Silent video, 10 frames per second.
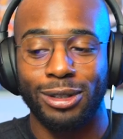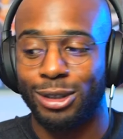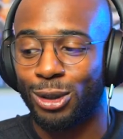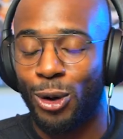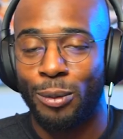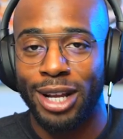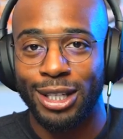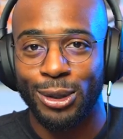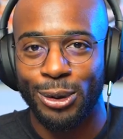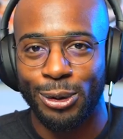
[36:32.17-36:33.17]
so many
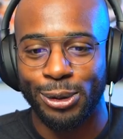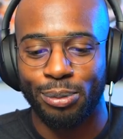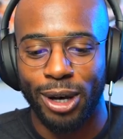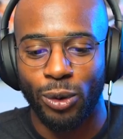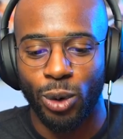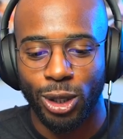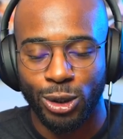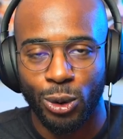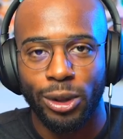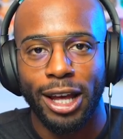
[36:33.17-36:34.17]
tools, but with a
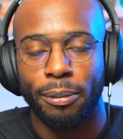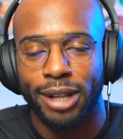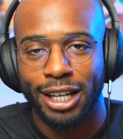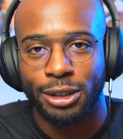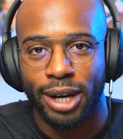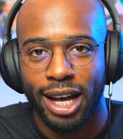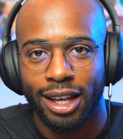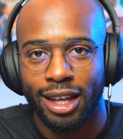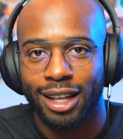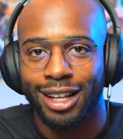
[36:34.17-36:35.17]
tool like PlexTrac,
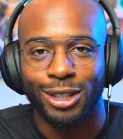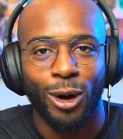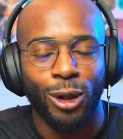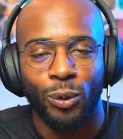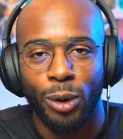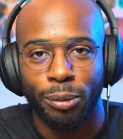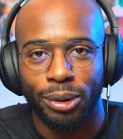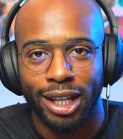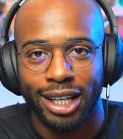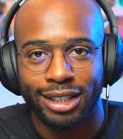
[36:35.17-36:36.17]
it's all in one
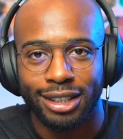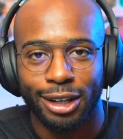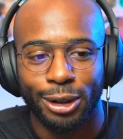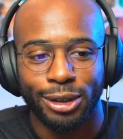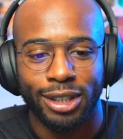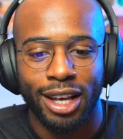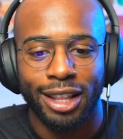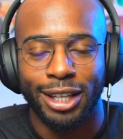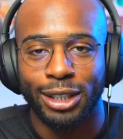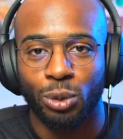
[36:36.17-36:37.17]
place. There's
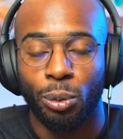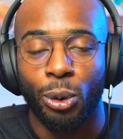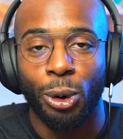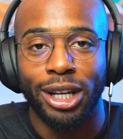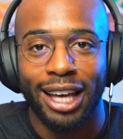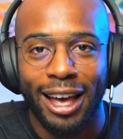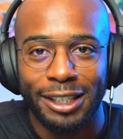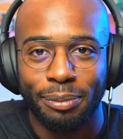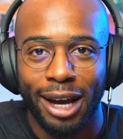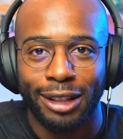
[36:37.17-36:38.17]
this reporting
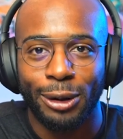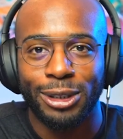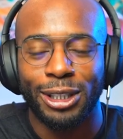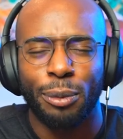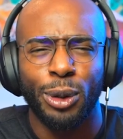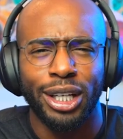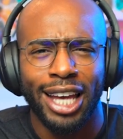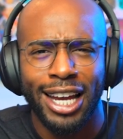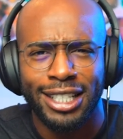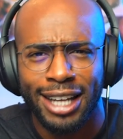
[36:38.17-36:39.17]
aspect, there's this
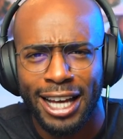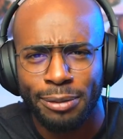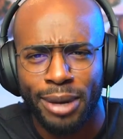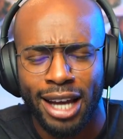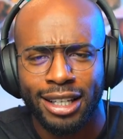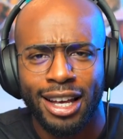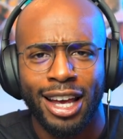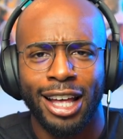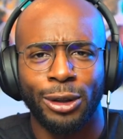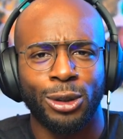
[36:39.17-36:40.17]
communication aspect,
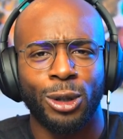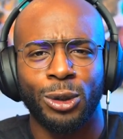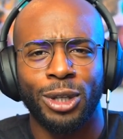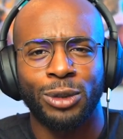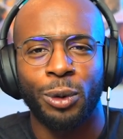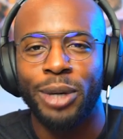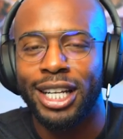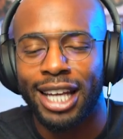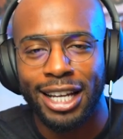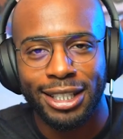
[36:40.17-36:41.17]
and there's also this
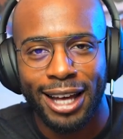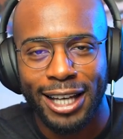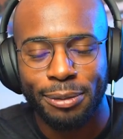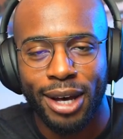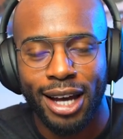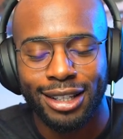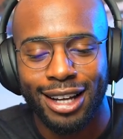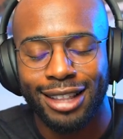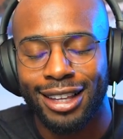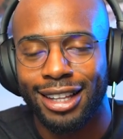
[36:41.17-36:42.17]
remediation aspect. And
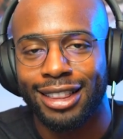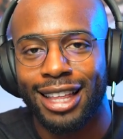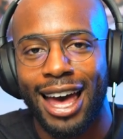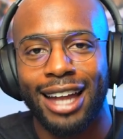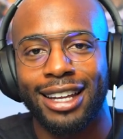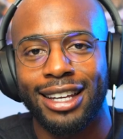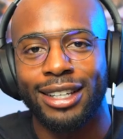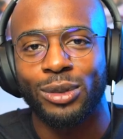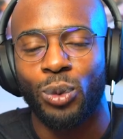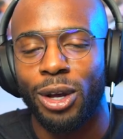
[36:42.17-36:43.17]
I think that
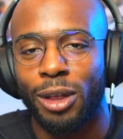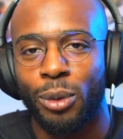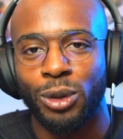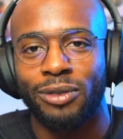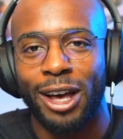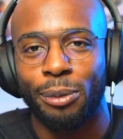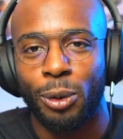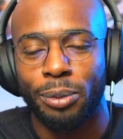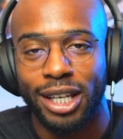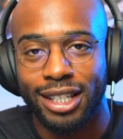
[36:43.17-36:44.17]
is one of the most valuable
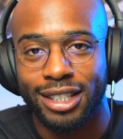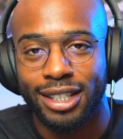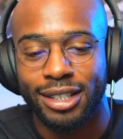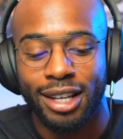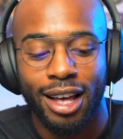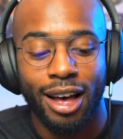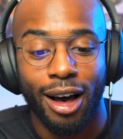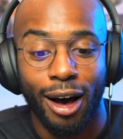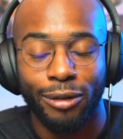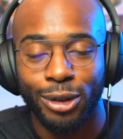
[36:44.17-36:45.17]
pieces
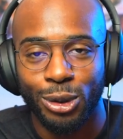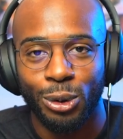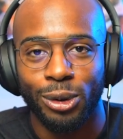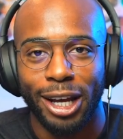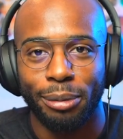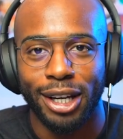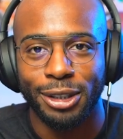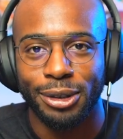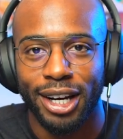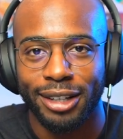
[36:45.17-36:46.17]
of a tool like
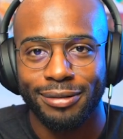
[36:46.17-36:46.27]
PlexTrac